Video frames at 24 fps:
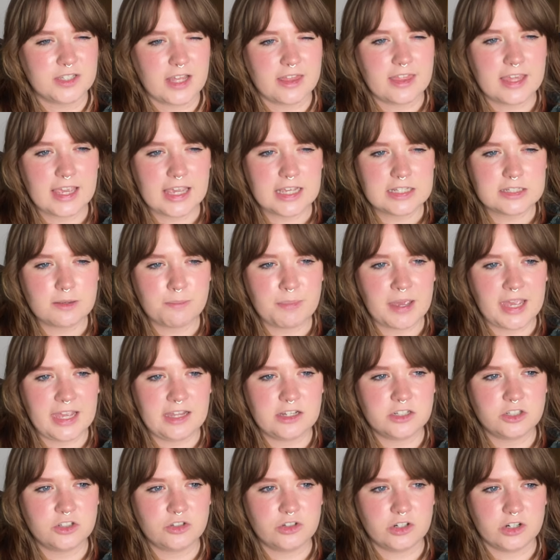I think he's a
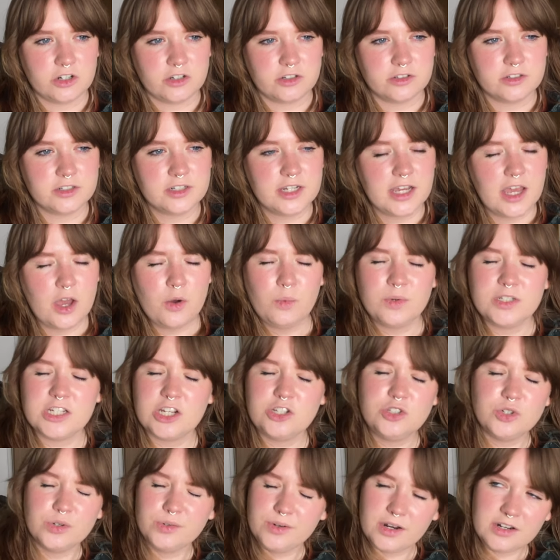Patreon, which I
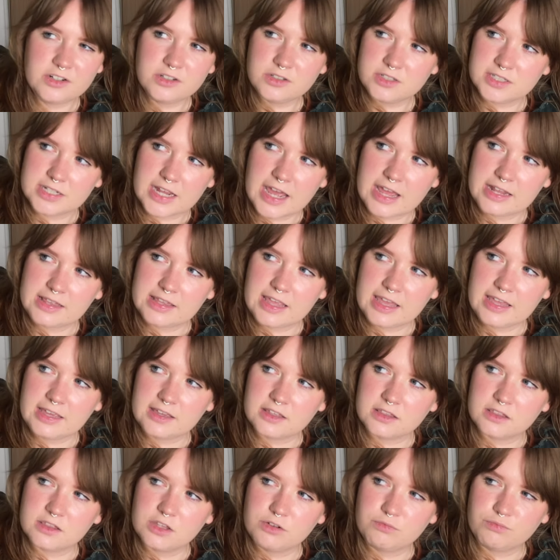don't understand
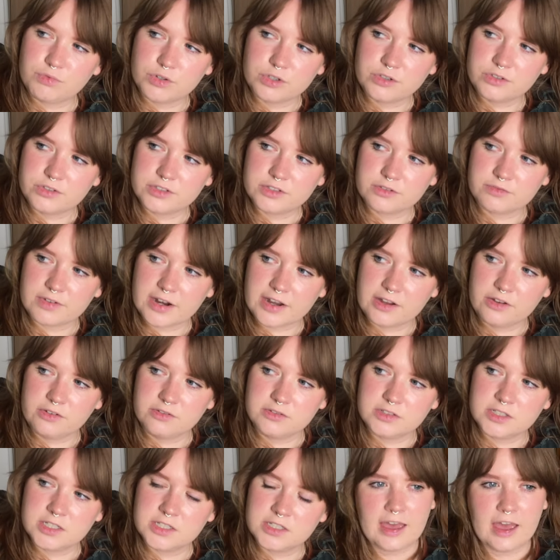like the rules
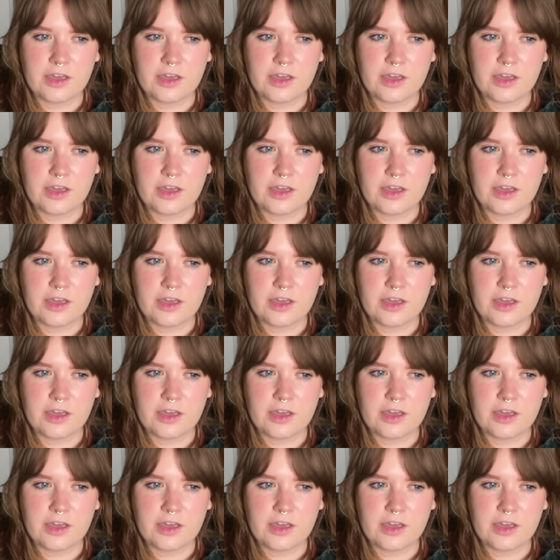around.